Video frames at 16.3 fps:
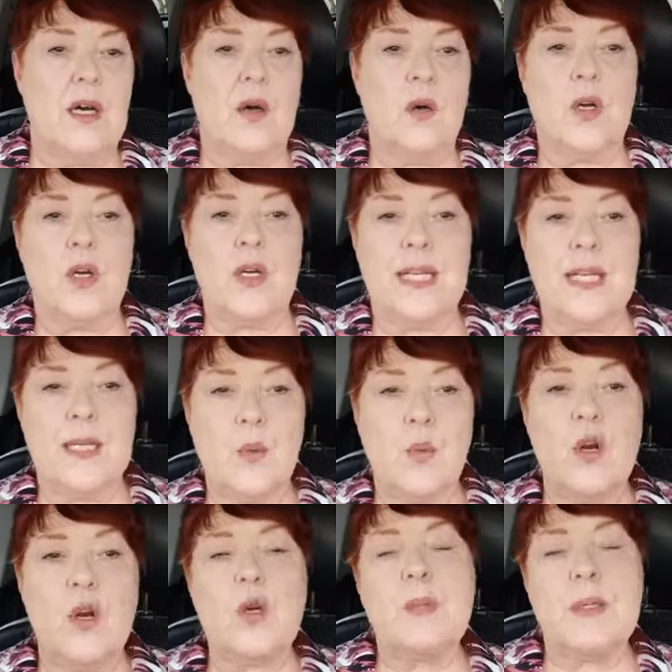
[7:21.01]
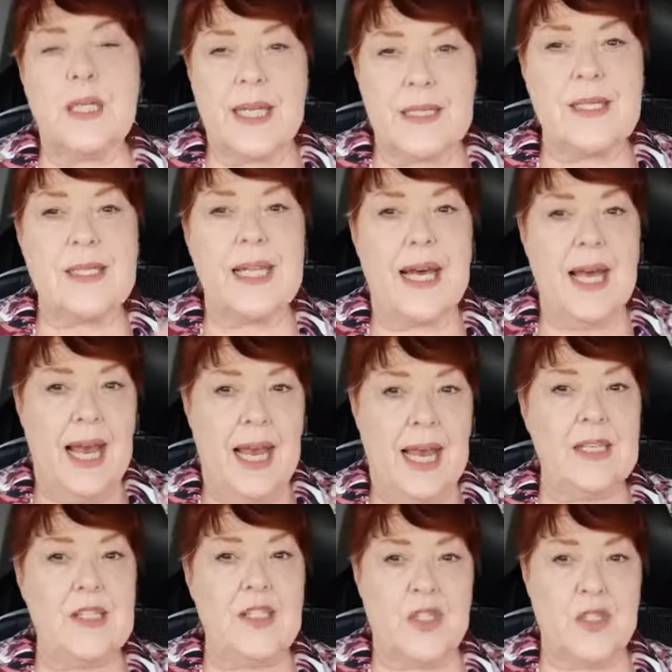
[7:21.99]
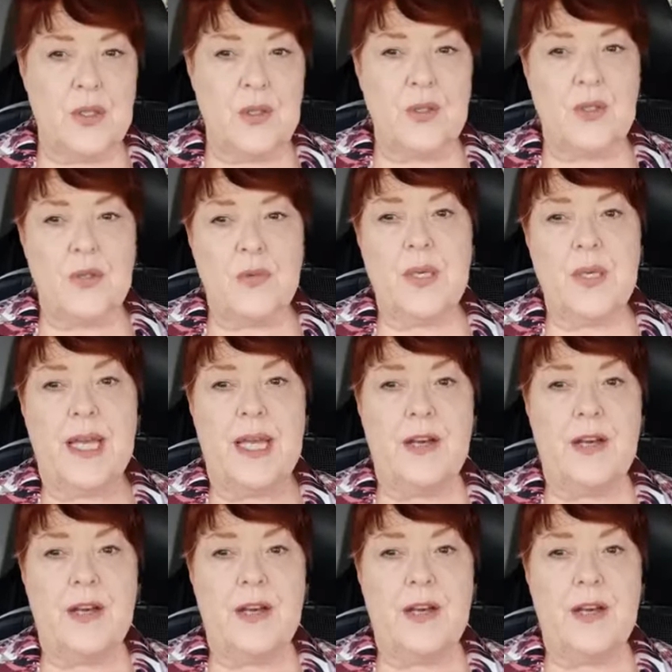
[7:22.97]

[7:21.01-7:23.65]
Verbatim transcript: or in a workplace that has two to three